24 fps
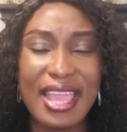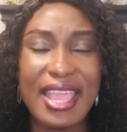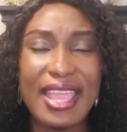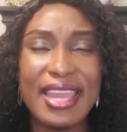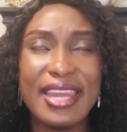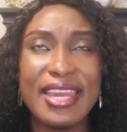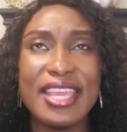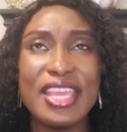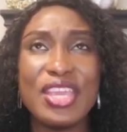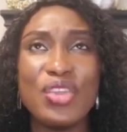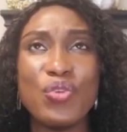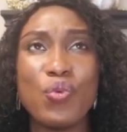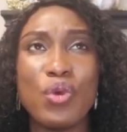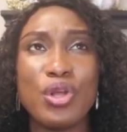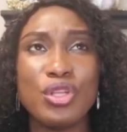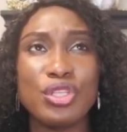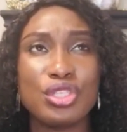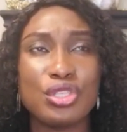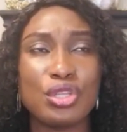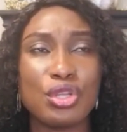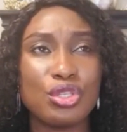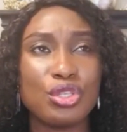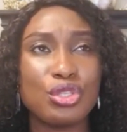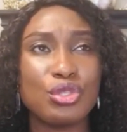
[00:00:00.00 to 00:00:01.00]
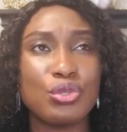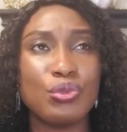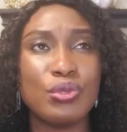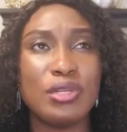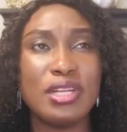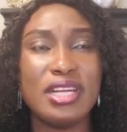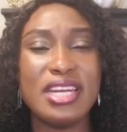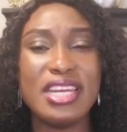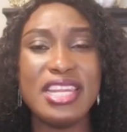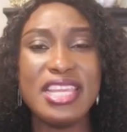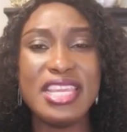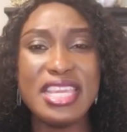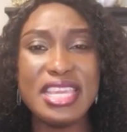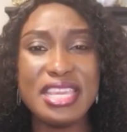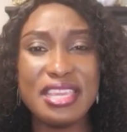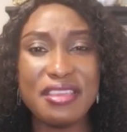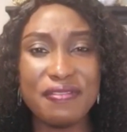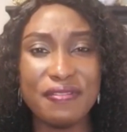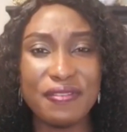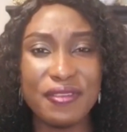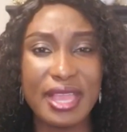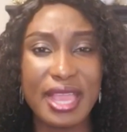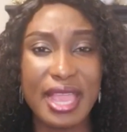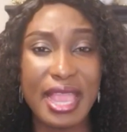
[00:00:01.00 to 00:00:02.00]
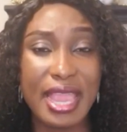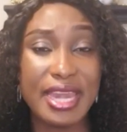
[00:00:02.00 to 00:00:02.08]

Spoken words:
and He wants us to live